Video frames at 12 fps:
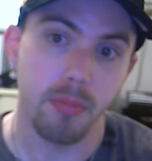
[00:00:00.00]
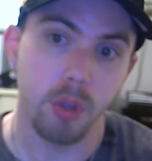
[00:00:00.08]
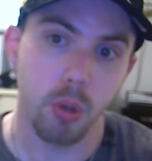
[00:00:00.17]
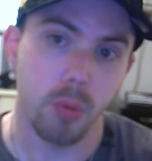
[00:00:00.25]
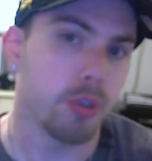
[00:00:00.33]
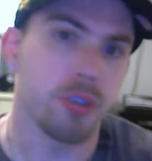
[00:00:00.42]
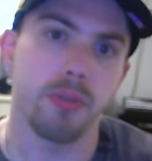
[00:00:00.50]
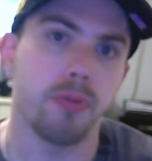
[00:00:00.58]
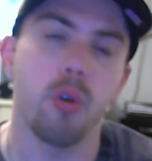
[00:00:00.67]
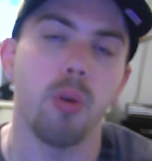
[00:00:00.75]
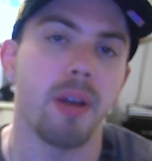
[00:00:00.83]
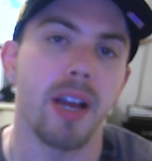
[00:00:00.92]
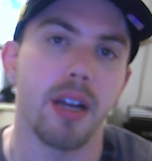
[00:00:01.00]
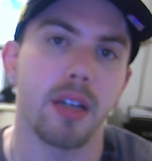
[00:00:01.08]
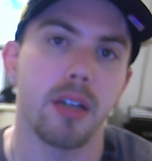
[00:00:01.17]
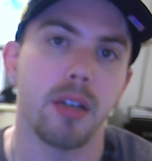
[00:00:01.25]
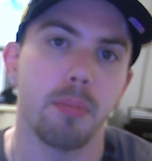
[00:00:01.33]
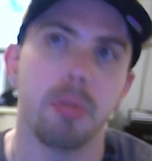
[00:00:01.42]
Or was it fullback?
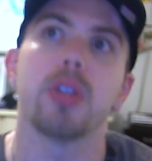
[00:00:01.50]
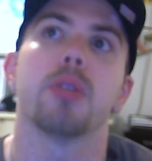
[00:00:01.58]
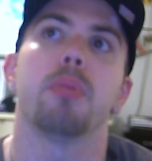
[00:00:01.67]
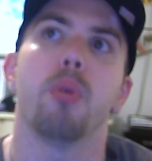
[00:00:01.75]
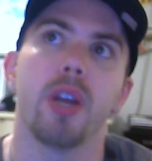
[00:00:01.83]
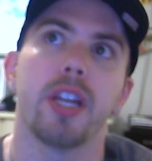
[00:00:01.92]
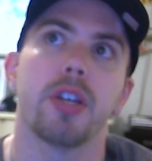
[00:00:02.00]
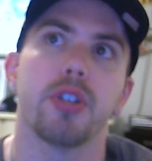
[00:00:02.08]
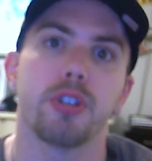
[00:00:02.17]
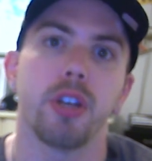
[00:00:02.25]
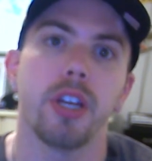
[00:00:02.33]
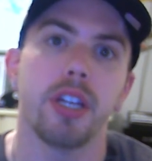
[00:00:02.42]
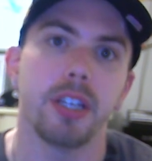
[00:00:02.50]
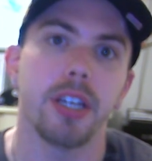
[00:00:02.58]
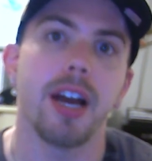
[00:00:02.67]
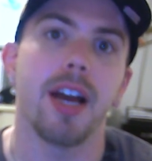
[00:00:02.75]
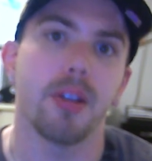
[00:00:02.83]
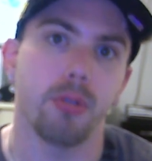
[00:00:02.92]
But the point is, you
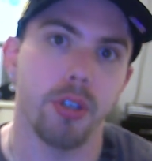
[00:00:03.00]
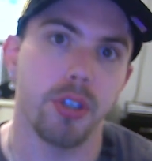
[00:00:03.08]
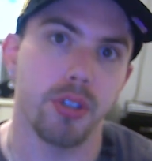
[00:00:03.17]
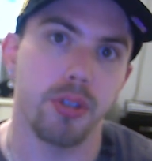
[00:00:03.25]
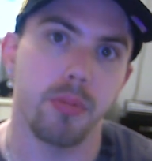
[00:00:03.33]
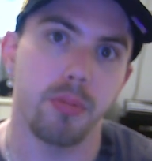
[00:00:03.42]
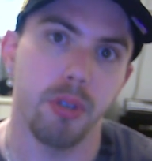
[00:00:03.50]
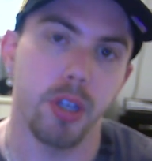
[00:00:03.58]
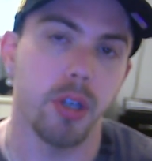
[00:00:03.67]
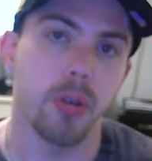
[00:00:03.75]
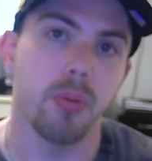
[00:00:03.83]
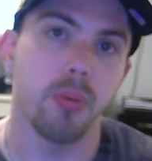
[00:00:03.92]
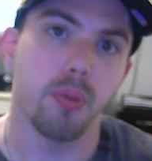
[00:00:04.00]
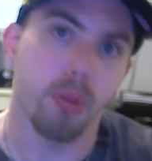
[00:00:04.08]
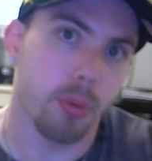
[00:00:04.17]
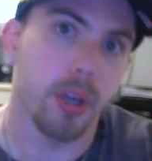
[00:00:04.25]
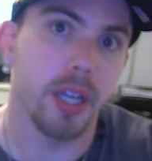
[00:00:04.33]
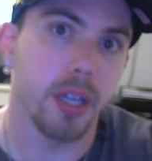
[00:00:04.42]
got at least, you know,
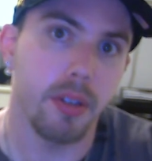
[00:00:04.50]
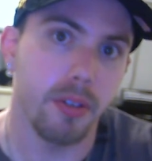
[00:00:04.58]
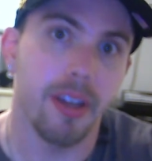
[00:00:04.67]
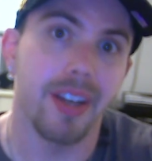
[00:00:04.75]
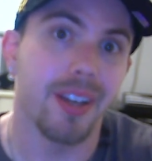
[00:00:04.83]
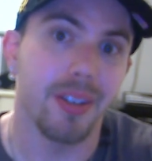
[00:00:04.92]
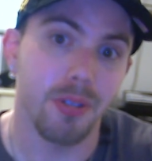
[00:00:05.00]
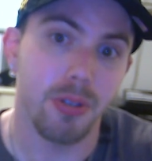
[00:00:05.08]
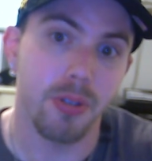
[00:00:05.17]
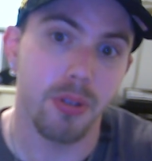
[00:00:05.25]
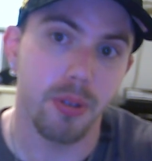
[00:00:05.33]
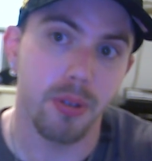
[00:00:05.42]
three tight ends.